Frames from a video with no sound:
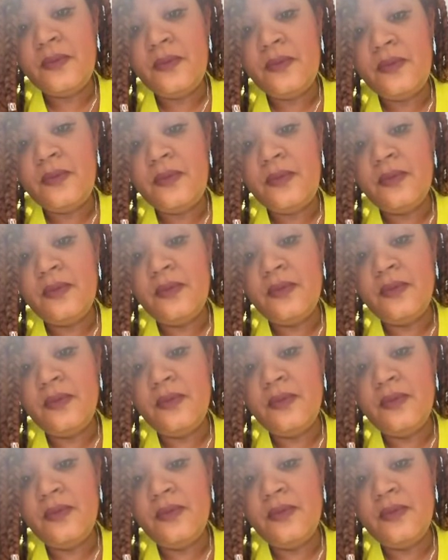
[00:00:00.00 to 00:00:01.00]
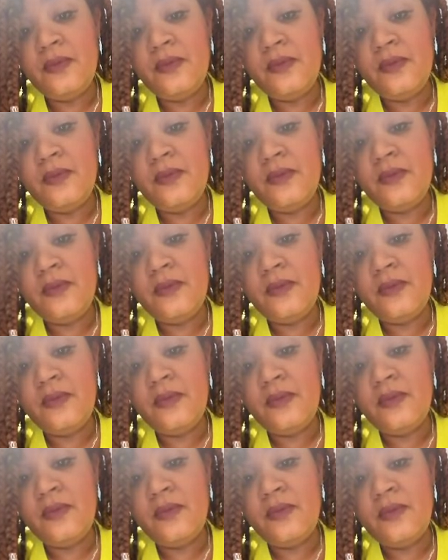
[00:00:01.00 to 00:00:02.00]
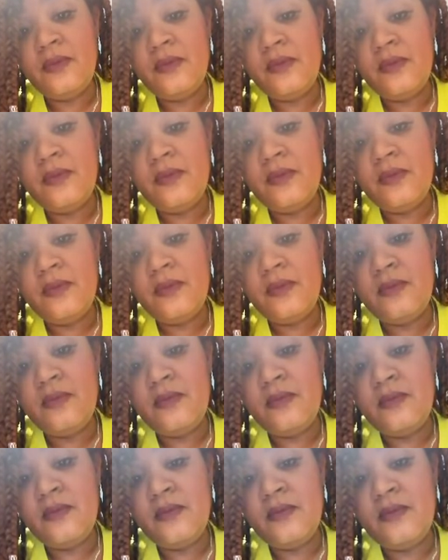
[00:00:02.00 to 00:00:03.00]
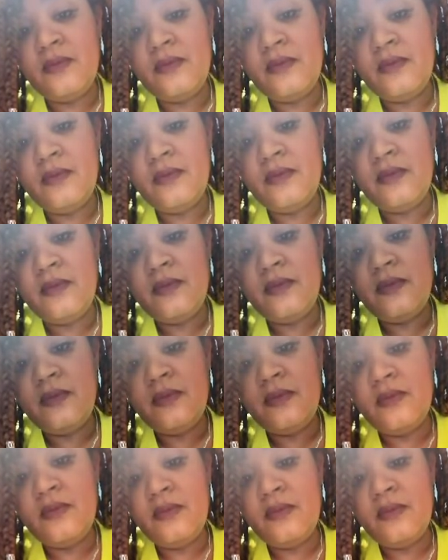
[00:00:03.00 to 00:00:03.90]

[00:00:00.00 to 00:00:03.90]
This person isn't speaking.